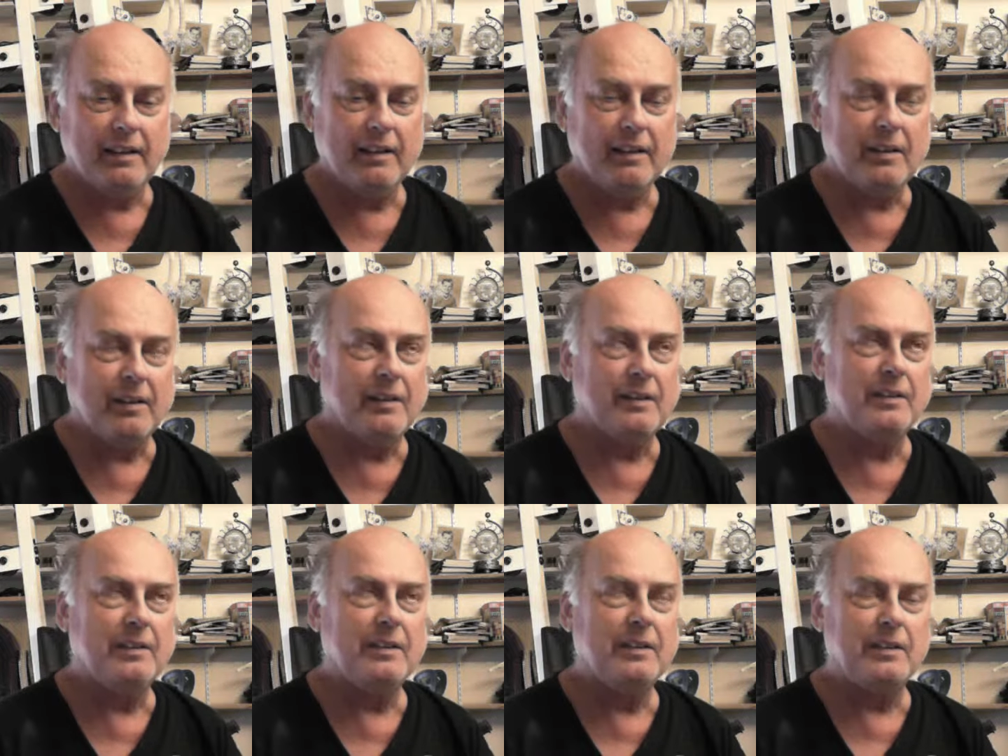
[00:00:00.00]
You know,
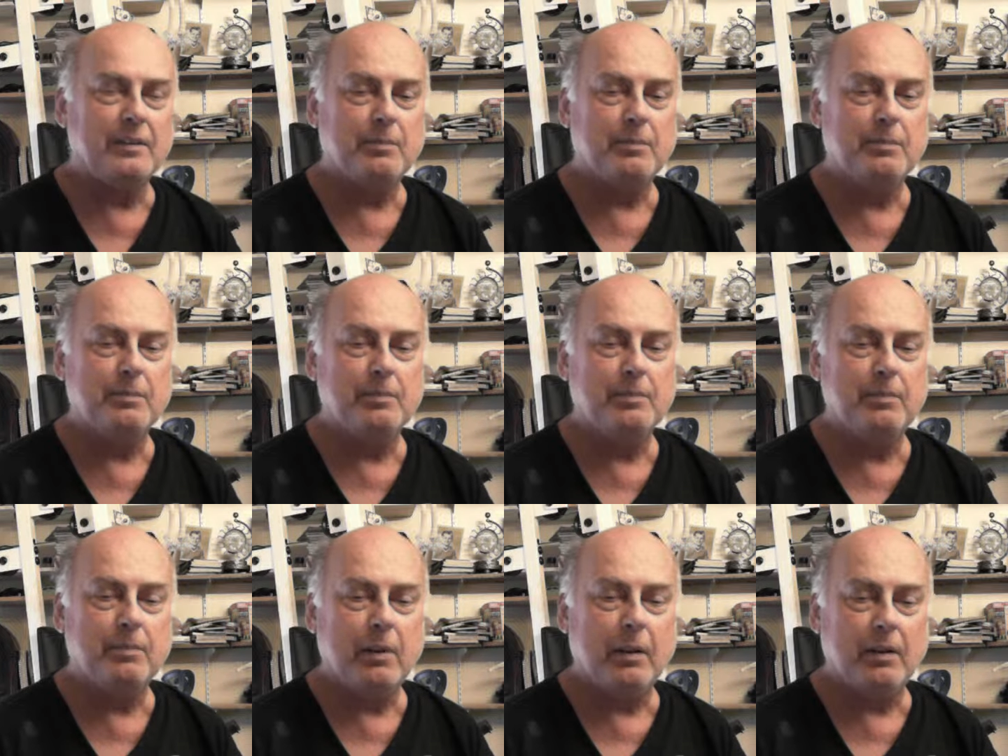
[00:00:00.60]
it's just
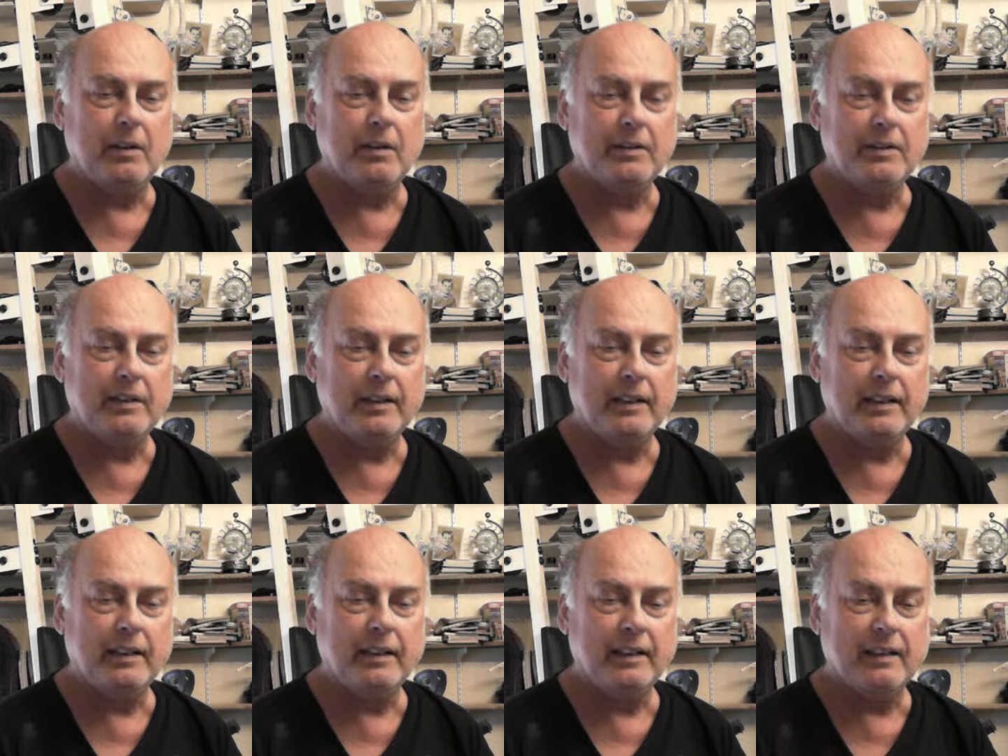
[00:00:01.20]

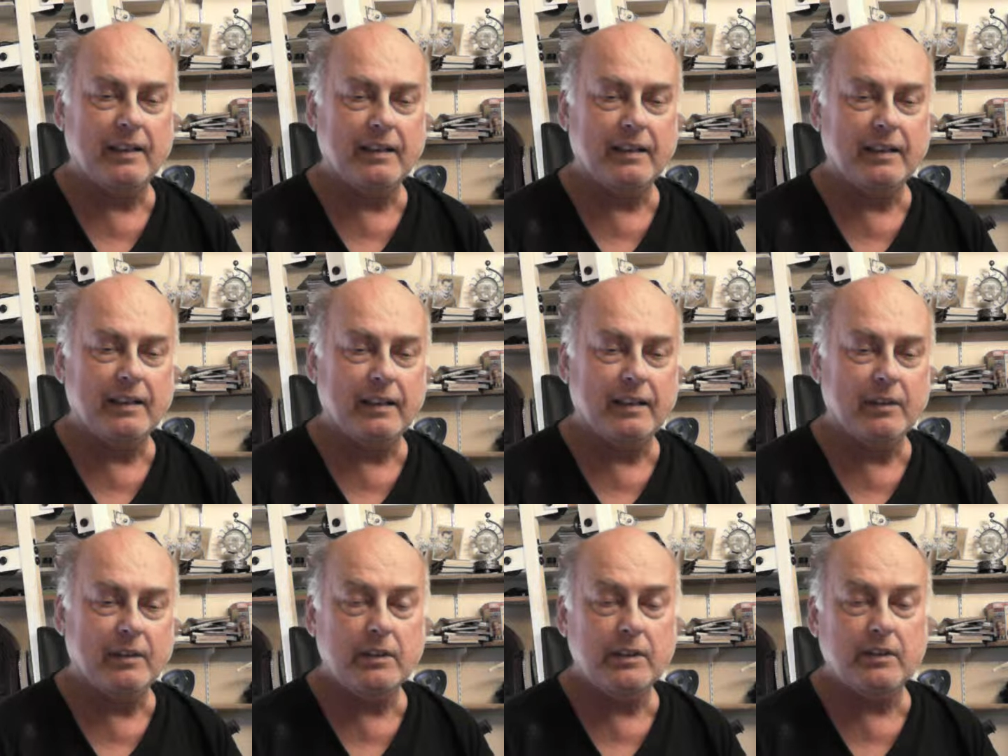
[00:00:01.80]
pulsating, and
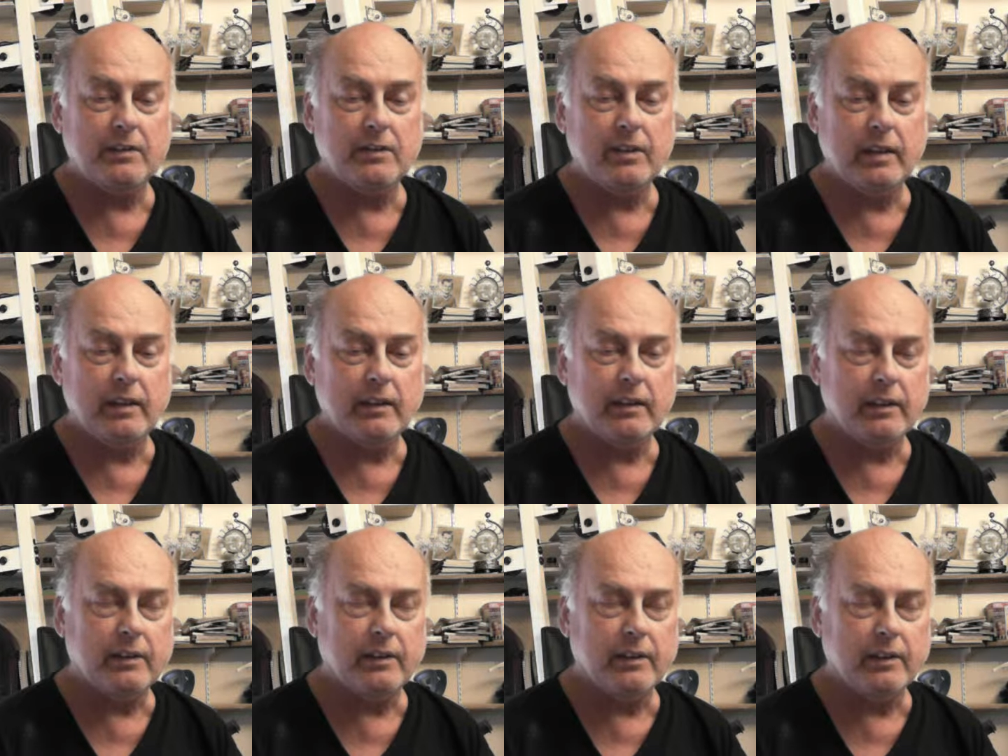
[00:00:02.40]
which is fine,
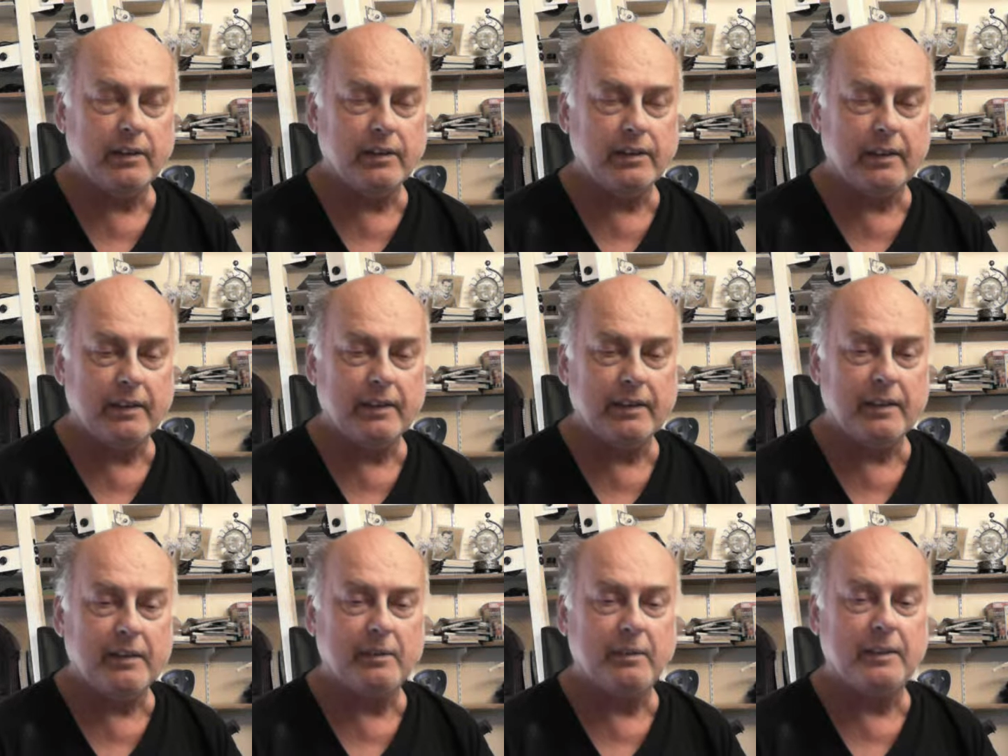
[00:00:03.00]
it didn't hurt or
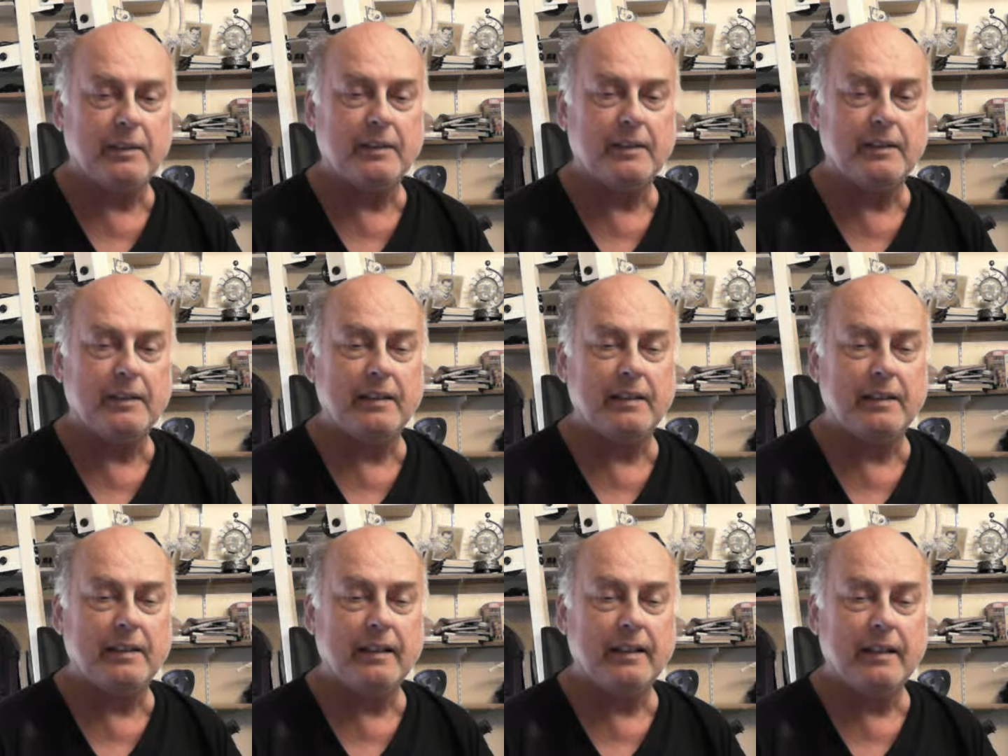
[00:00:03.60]
anything,
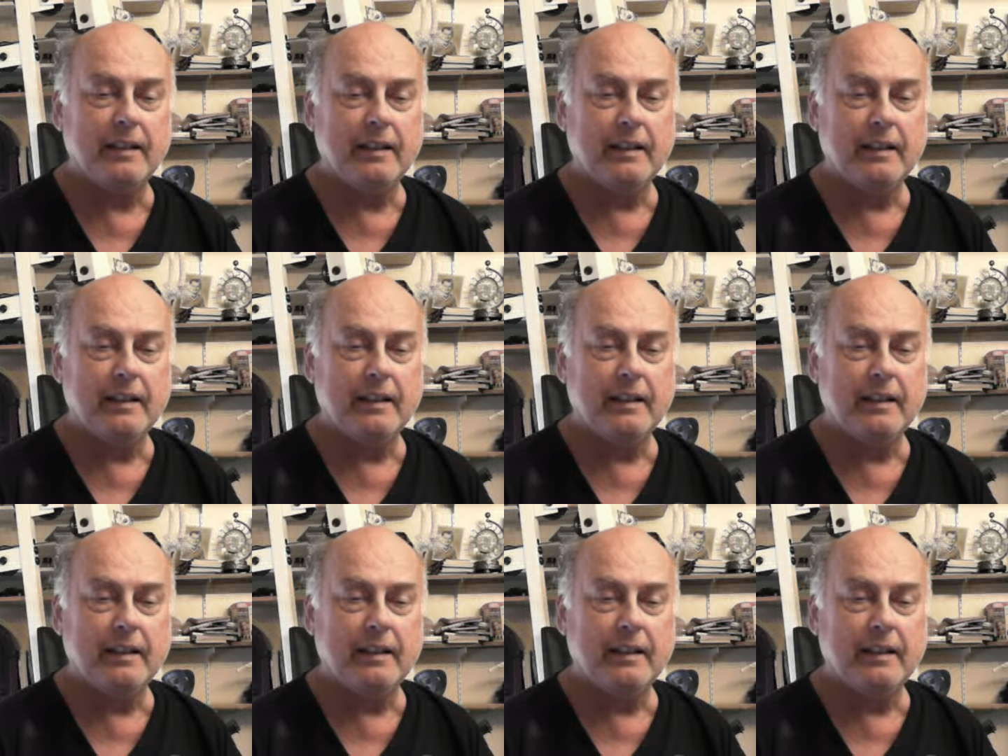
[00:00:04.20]
but